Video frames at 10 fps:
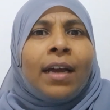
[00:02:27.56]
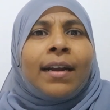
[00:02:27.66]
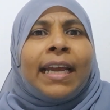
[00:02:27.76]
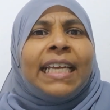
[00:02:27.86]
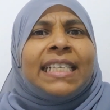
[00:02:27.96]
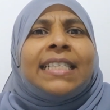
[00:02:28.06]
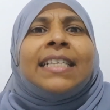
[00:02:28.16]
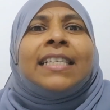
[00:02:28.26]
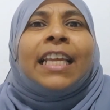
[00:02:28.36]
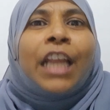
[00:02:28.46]
right is
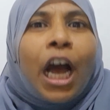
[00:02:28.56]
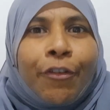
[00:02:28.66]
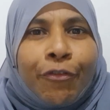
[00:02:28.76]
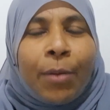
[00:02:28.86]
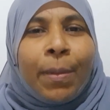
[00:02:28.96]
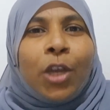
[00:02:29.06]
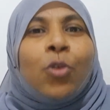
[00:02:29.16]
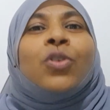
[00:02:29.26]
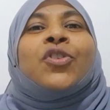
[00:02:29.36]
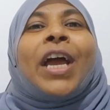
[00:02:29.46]
this enough for me
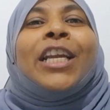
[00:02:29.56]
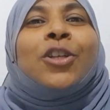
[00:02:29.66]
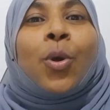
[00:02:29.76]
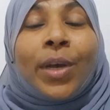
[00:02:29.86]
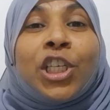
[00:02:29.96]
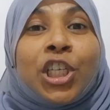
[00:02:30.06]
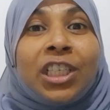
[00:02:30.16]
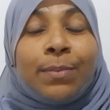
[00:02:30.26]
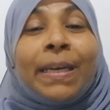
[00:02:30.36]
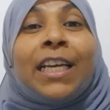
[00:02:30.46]
you try to
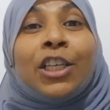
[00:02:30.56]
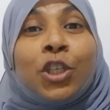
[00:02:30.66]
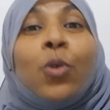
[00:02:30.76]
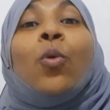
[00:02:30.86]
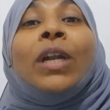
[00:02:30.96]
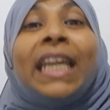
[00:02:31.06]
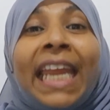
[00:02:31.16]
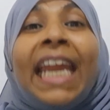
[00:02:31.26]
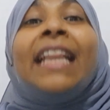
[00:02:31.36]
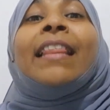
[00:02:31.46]
questions because you
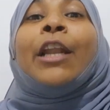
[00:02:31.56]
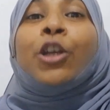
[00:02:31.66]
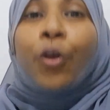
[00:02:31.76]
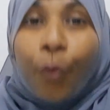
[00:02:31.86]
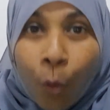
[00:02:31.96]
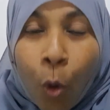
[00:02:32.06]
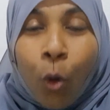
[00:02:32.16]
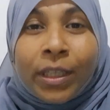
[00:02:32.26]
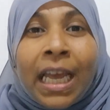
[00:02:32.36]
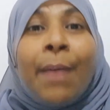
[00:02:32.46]
need that
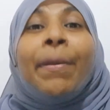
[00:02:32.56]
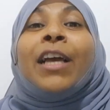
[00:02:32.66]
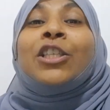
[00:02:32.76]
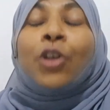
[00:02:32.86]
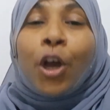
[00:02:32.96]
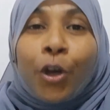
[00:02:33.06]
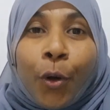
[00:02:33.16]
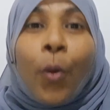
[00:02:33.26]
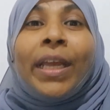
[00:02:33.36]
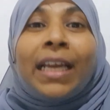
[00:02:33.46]
growth because you're
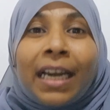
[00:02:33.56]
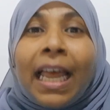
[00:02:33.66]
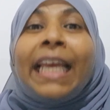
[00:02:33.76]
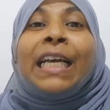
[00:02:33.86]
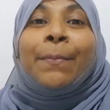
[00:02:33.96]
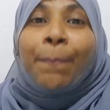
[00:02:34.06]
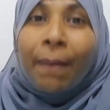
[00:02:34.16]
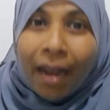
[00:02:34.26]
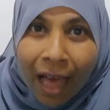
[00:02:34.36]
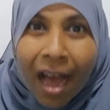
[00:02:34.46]
growing like a
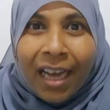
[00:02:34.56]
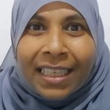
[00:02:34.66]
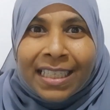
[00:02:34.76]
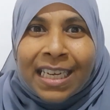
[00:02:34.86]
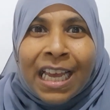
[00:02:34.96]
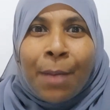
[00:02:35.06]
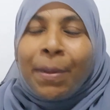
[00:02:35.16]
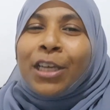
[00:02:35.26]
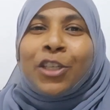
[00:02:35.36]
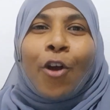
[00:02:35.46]
plant
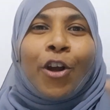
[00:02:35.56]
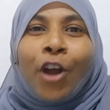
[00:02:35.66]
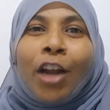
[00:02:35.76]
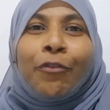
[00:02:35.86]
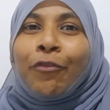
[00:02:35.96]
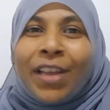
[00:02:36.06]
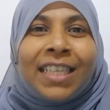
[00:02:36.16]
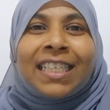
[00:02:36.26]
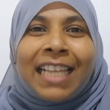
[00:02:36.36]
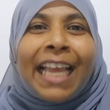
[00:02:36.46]
because you're not
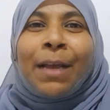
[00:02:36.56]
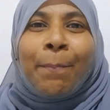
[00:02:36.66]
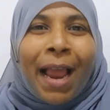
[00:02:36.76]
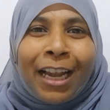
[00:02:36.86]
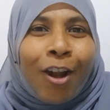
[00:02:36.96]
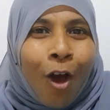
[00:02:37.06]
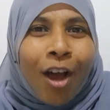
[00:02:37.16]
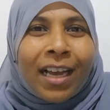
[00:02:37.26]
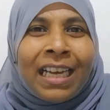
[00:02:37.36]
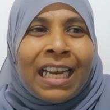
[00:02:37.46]
fixed like a
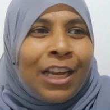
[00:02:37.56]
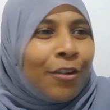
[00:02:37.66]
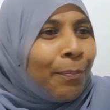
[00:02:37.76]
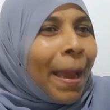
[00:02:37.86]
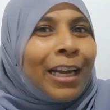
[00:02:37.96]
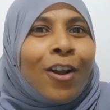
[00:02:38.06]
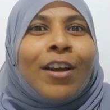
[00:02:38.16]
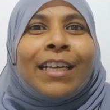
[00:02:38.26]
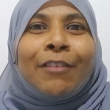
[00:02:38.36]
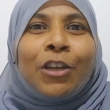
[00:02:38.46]
padlock
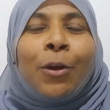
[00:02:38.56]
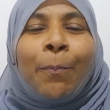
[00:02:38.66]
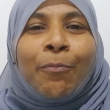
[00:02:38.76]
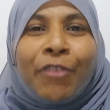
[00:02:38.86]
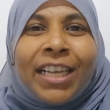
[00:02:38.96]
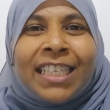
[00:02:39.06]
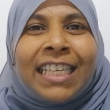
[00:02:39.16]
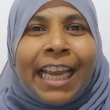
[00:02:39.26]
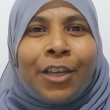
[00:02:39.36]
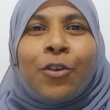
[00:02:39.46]
padlock when you fix
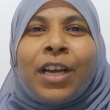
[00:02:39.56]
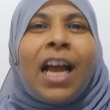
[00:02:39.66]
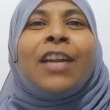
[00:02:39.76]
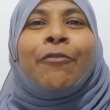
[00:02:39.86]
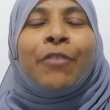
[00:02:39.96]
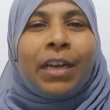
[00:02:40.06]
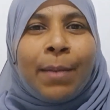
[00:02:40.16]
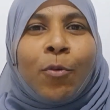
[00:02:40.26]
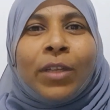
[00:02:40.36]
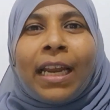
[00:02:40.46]
it you can't
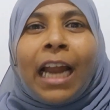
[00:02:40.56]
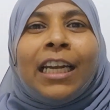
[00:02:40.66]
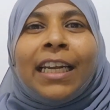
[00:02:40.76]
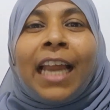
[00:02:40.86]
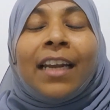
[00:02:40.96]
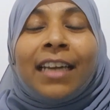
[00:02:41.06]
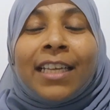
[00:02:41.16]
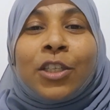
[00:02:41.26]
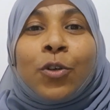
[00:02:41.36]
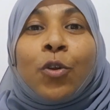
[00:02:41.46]
remove that
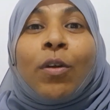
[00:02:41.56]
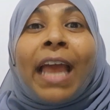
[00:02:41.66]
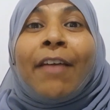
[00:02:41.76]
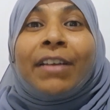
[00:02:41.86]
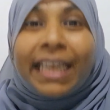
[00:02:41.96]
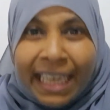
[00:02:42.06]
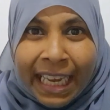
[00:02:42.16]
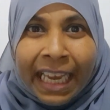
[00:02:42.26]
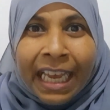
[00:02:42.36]
unless you don't have a key